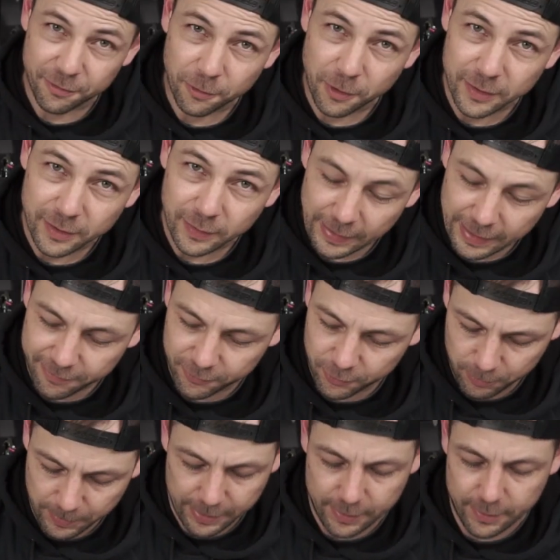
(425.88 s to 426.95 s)
front, left
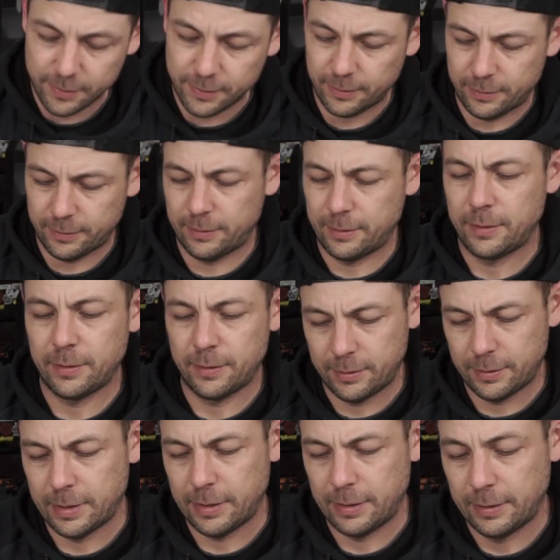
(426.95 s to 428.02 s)
rear.
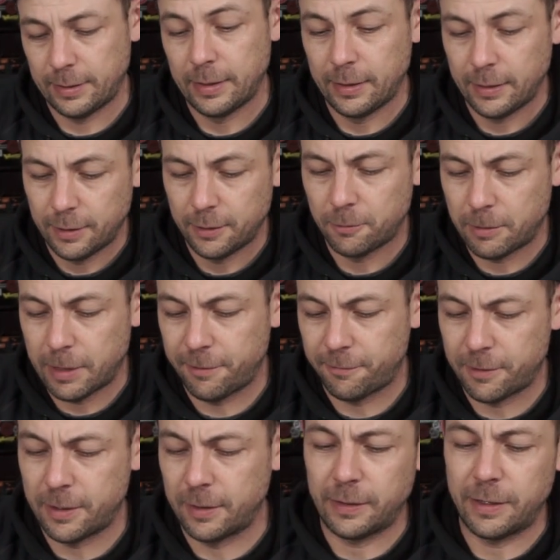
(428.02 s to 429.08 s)
Right
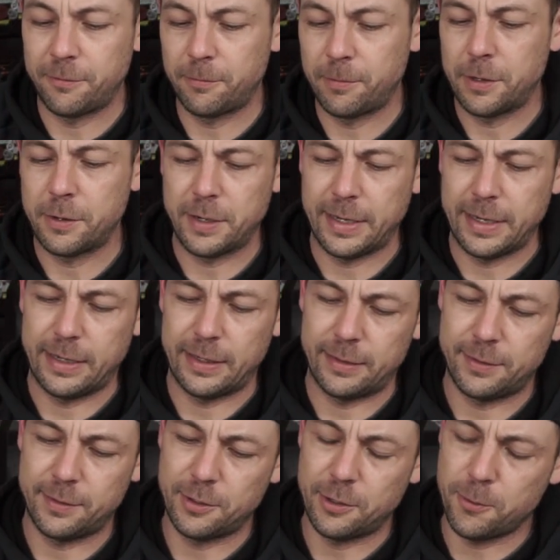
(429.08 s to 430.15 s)
front, left rear again.
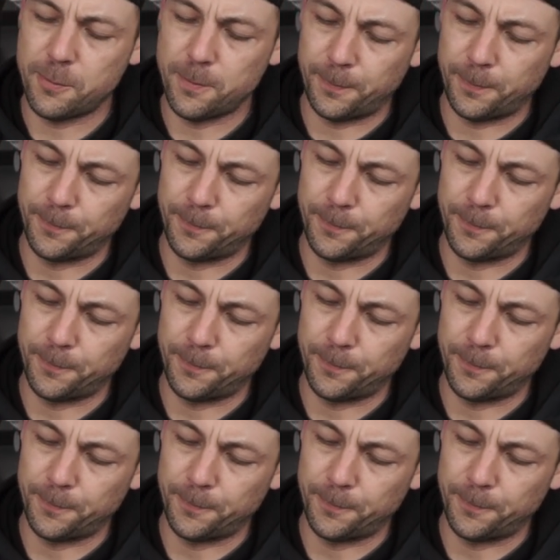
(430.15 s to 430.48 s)
So,